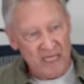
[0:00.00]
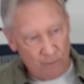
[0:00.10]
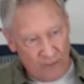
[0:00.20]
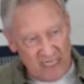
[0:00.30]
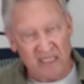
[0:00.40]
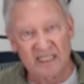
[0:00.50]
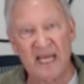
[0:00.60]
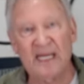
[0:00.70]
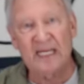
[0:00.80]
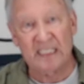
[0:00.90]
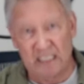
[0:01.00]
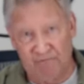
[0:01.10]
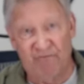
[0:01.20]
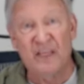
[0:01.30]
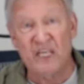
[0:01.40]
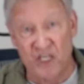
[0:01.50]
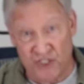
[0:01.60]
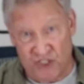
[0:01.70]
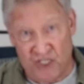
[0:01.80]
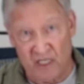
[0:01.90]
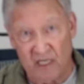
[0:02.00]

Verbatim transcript: When he said it is finished,